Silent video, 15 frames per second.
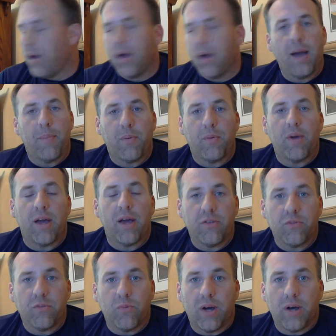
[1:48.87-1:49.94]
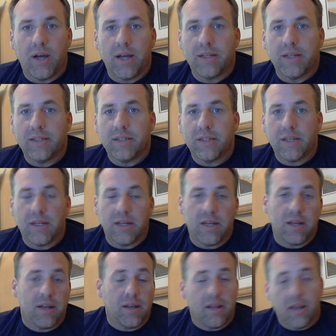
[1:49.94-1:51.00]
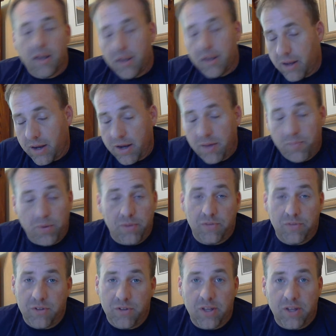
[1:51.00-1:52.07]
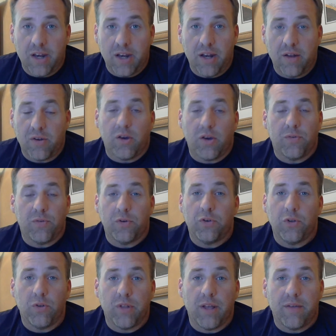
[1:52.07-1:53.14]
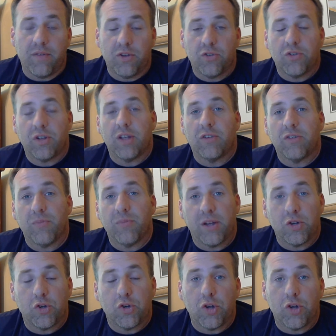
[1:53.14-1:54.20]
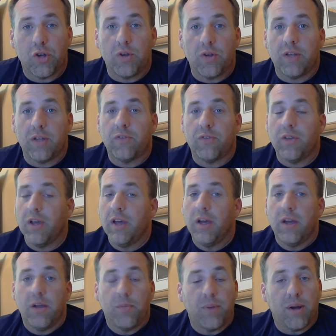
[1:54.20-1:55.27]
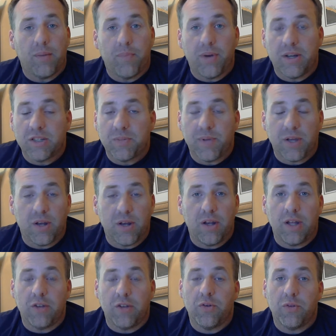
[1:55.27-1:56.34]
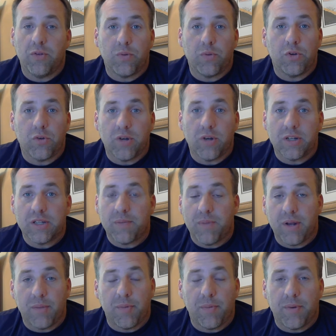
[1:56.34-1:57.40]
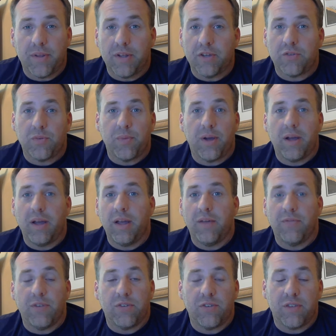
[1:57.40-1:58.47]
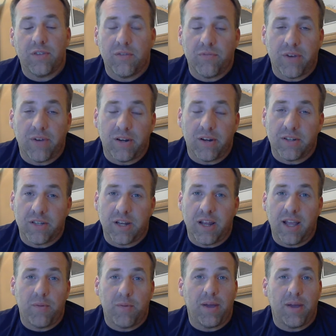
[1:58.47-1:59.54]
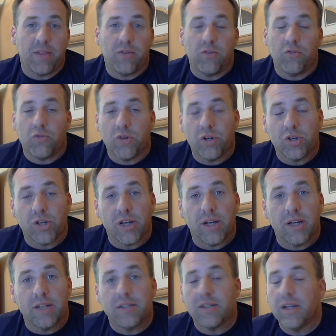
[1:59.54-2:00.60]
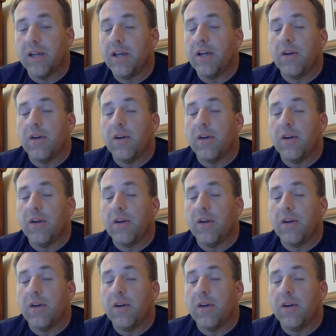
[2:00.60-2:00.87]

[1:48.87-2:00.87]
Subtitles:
Apparatus-wise, like I previously stated, I'd call for a 211 just to get some extra units. Possibly going to need 2 or 3 trucks at minimum on this. If this fire gets out of hand, we might have to do trench cuts.